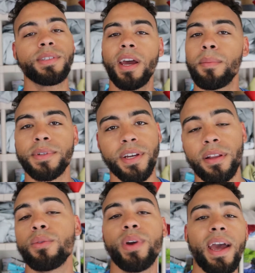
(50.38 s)
today in
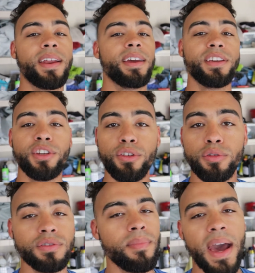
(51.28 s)
particular, we had a
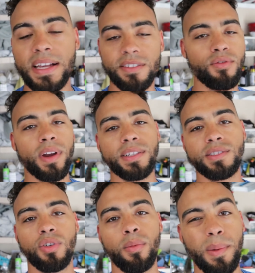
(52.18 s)
huge, massive
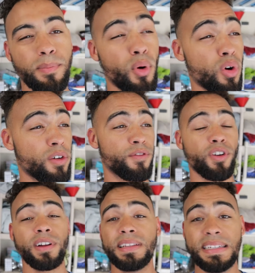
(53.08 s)
rainstorm. It poured
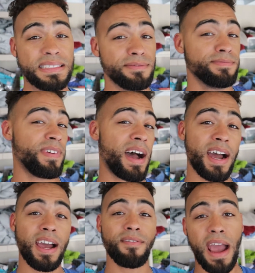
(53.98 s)
for at least
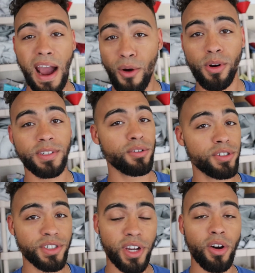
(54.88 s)
5 hours
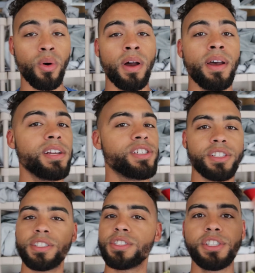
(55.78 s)
or so,
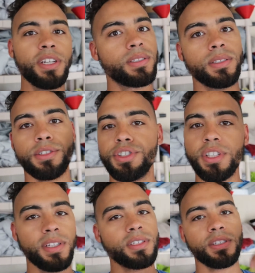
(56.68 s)
just sheets and
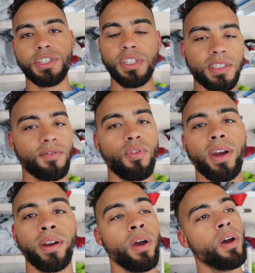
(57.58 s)
sheets and sheets of
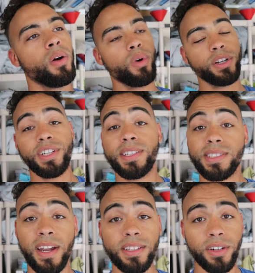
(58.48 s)
rain, which in
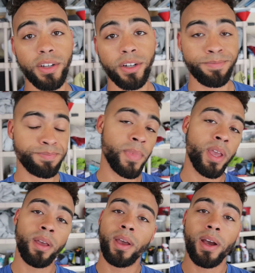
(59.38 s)
San Antonio,
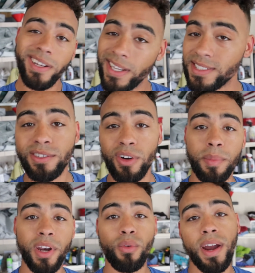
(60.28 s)
doesn't soak
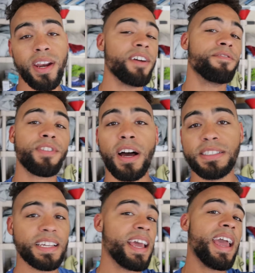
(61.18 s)
up any rain, it
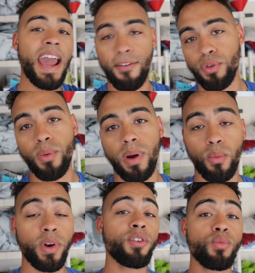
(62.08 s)
floods
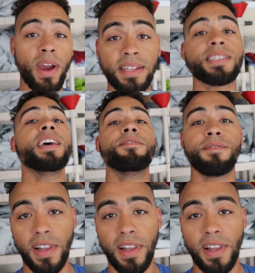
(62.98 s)
everywhere. When it rains, it